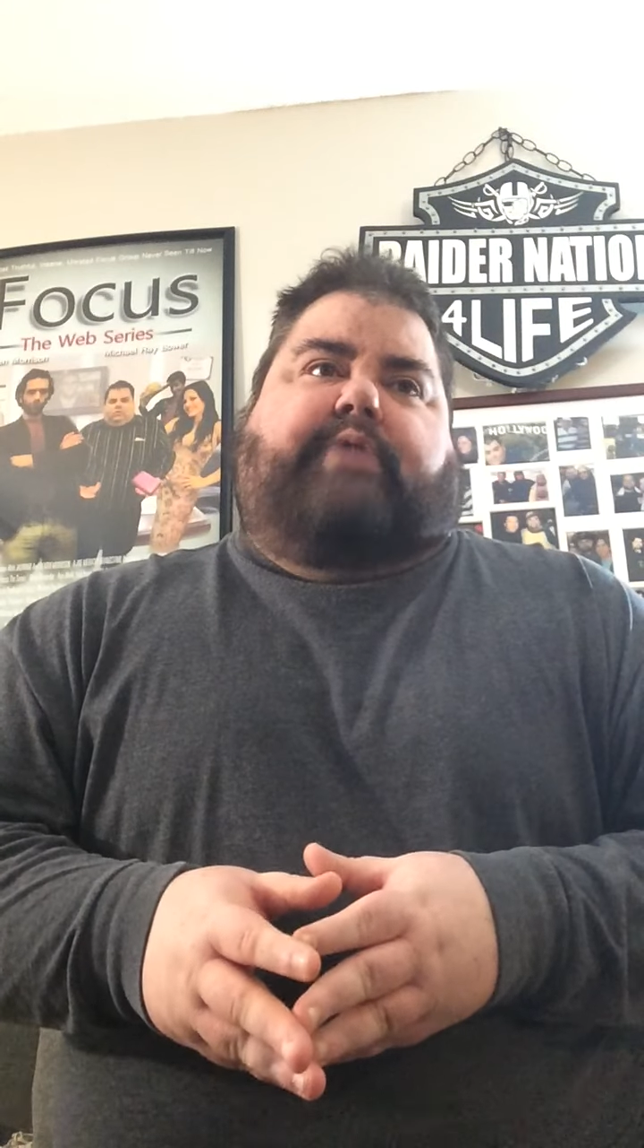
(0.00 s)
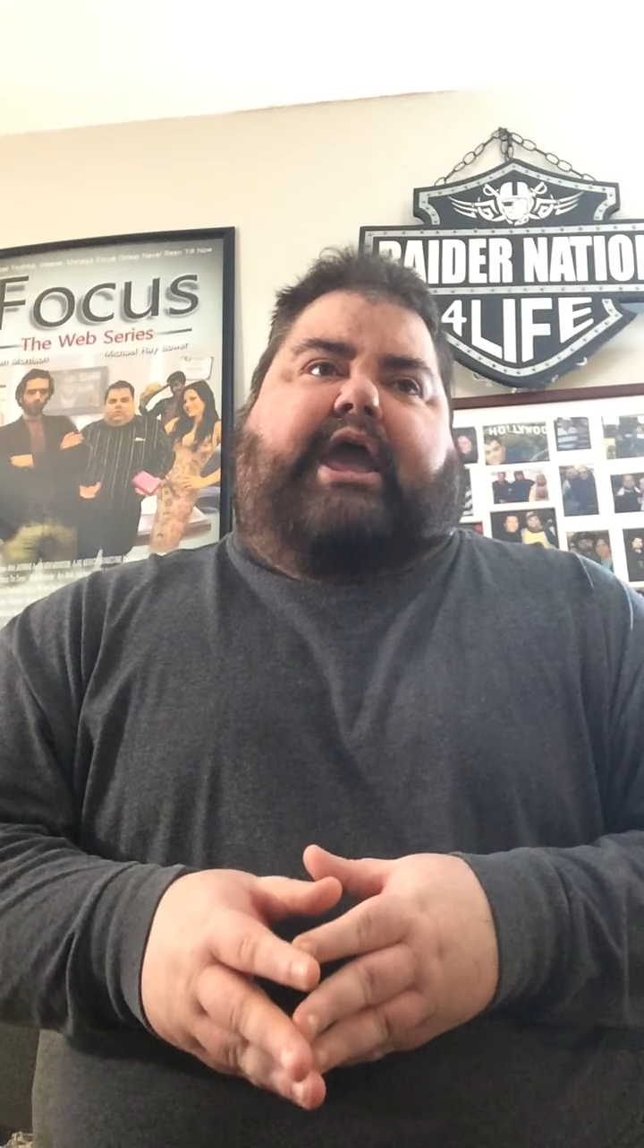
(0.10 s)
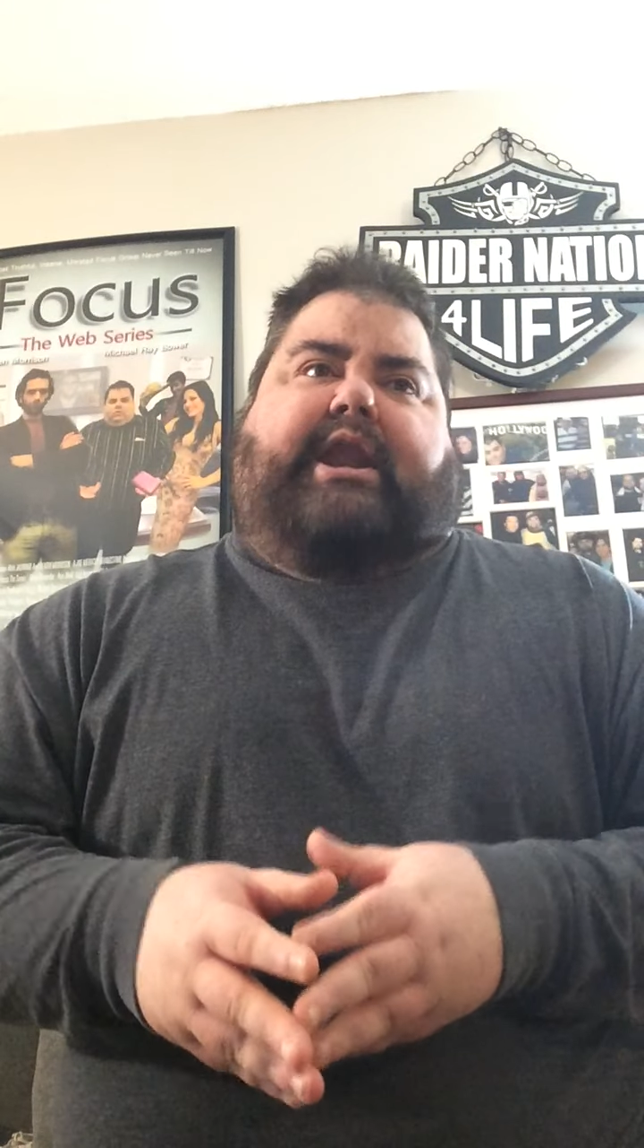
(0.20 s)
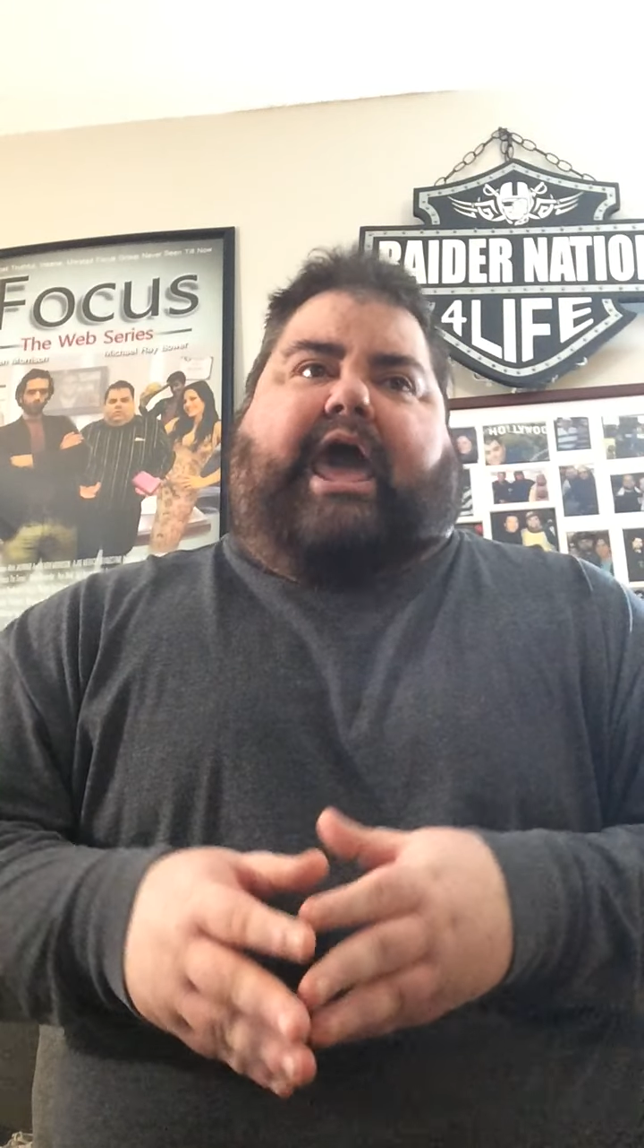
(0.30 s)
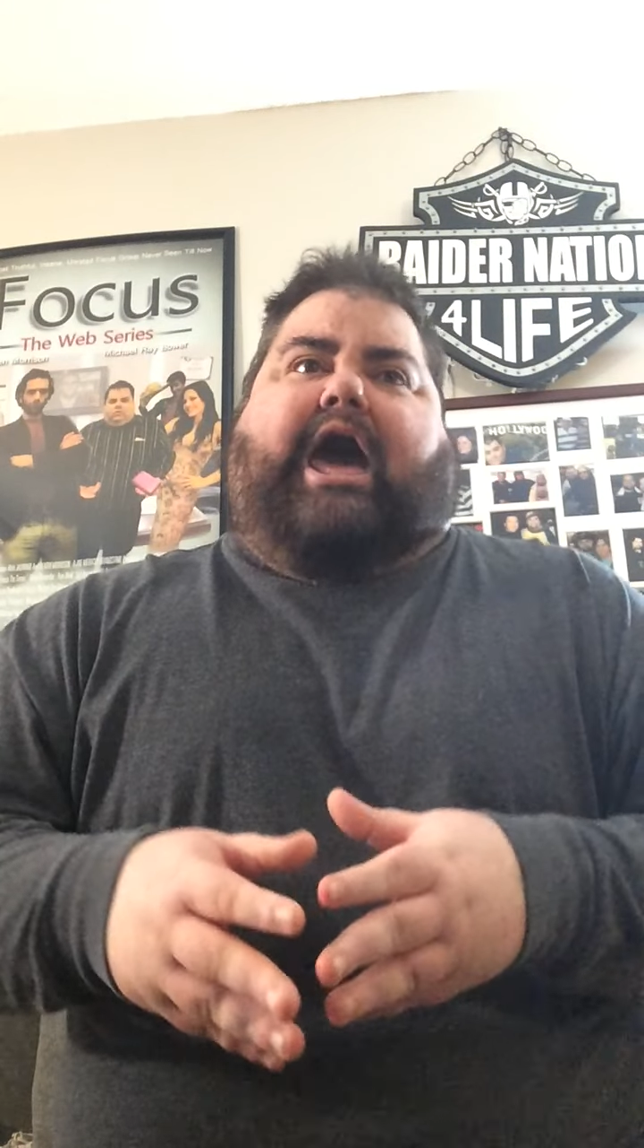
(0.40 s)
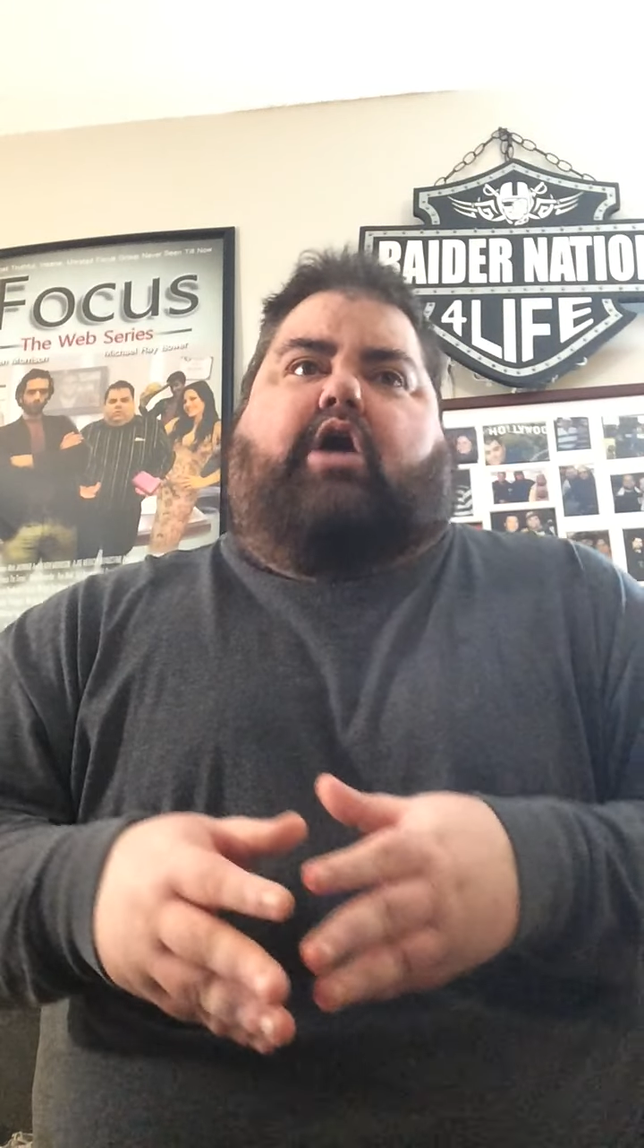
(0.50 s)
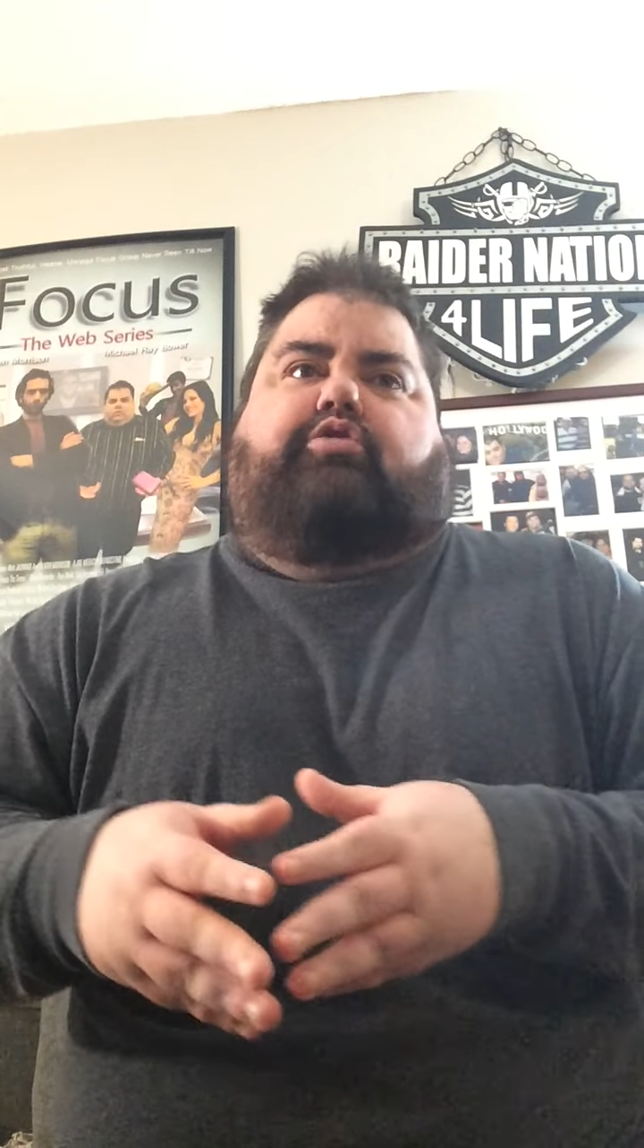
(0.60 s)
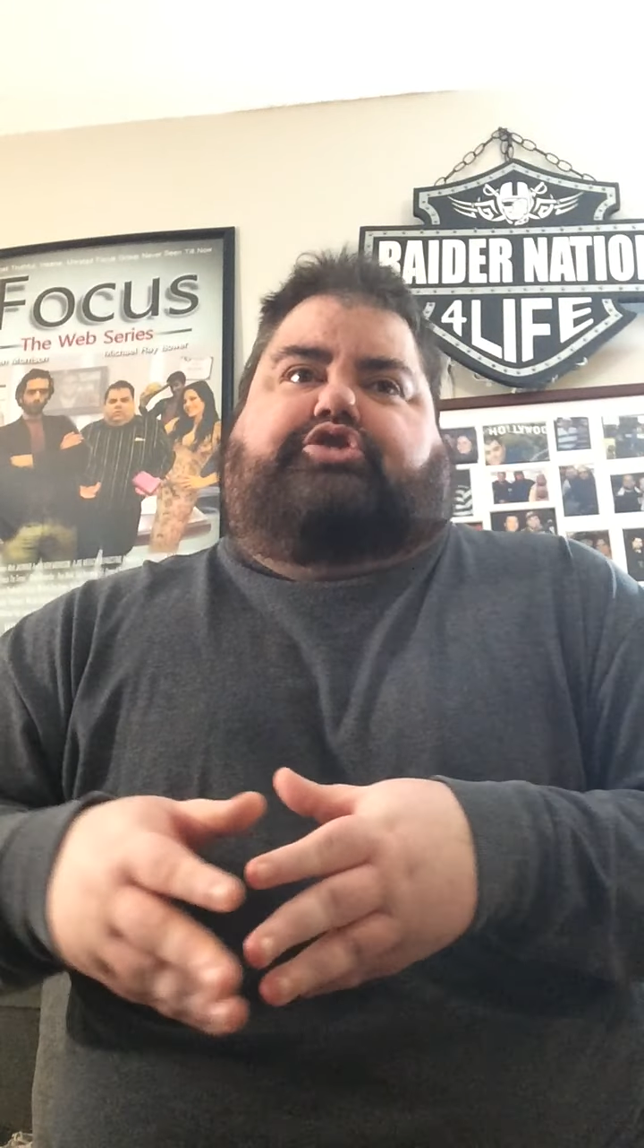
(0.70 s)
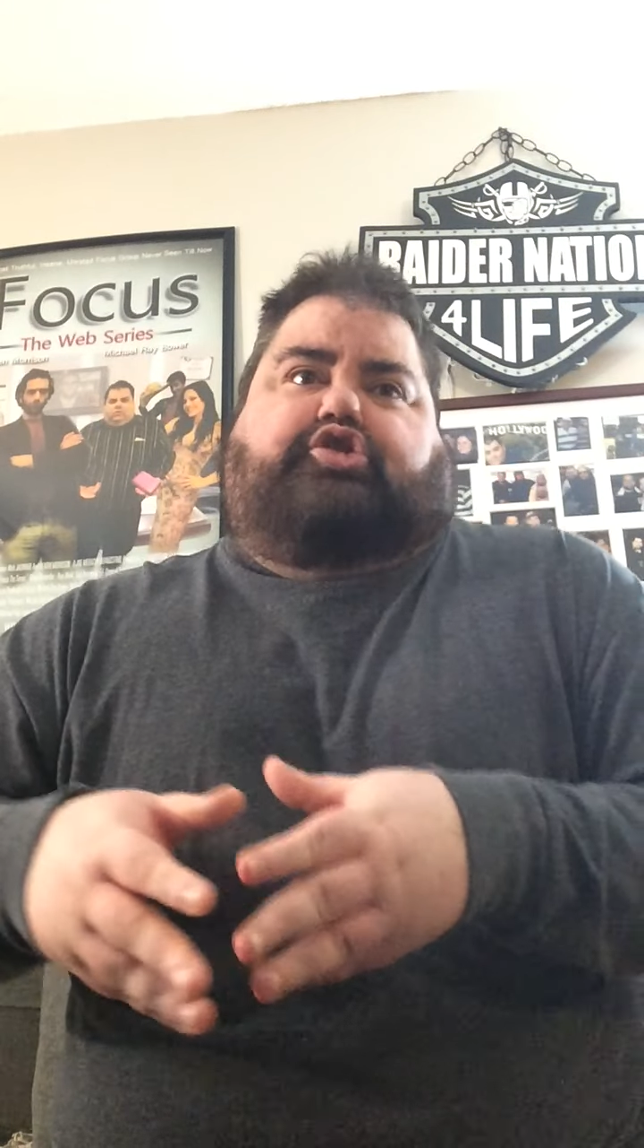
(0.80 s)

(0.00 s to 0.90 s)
and how